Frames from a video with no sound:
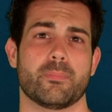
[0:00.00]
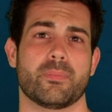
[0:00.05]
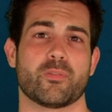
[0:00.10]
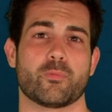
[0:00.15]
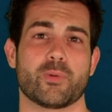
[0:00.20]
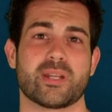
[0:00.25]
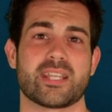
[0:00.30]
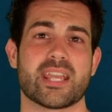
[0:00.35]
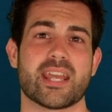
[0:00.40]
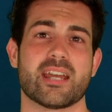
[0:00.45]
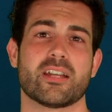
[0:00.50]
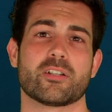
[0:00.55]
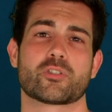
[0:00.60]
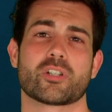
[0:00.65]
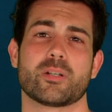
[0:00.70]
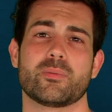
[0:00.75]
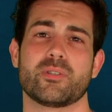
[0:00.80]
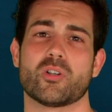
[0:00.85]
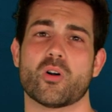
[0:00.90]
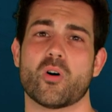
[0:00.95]
But if we can't
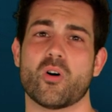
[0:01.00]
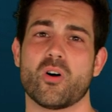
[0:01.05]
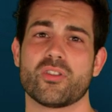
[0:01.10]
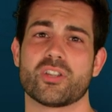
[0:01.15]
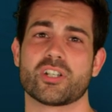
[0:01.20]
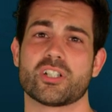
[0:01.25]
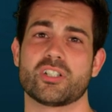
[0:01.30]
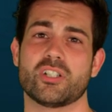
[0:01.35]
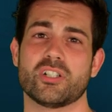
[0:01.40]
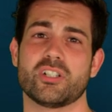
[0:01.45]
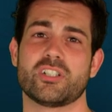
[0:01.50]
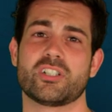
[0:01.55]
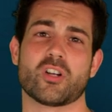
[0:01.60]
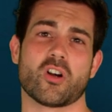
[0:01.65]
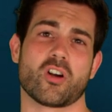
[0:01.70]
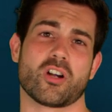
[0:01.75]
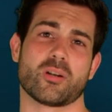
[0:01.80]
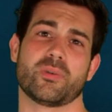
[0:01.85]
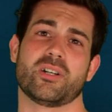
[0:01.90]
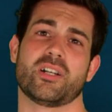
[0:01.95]
attribute all the good
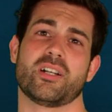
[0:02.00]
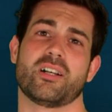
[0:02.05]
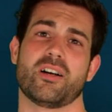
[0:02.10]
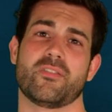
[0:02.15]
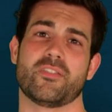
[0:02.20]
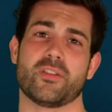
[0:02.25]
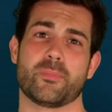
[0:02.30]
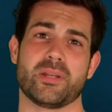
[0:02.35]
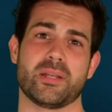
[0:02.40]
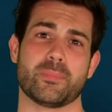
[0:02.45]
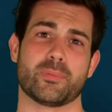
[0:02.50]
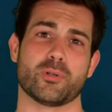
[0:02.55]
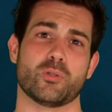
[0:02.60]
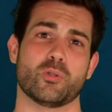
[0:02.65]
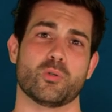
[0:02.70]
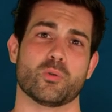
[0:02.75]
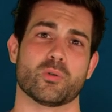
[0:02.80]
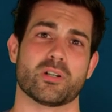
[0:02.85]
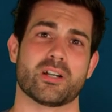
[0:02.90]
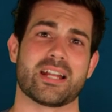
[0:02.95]
karma of the people
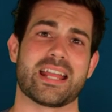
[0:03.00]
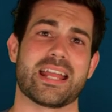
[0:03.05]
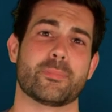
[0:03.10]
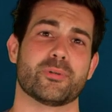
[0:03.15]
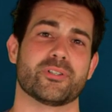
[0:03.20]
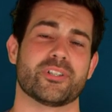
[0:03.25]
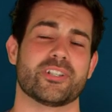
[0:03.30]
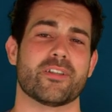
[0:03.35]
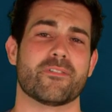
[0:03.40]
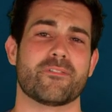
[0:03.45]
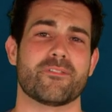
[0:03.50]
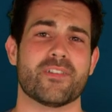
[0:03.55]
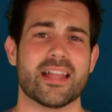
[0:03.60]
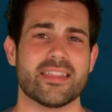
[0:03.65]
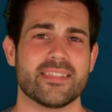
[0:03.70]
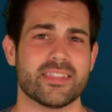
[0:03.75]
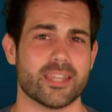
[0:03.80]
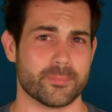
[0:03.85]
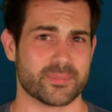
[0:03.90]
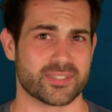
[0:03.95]
who were able to
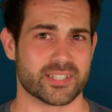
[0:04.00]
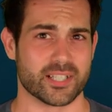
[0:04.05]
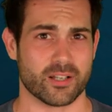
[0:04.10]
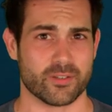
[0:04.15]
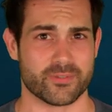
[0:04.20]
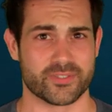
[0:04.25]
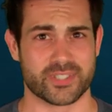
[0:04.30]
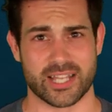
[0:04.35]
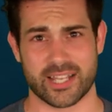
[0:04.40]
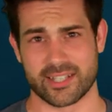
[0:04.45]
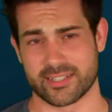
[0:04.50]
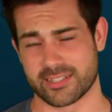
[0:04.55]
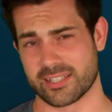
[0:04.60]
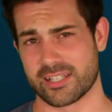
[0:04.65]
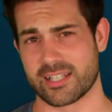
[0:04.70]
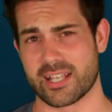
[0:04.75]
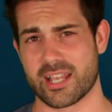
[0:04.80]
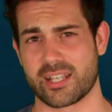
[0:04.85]
defend themselves thanks to the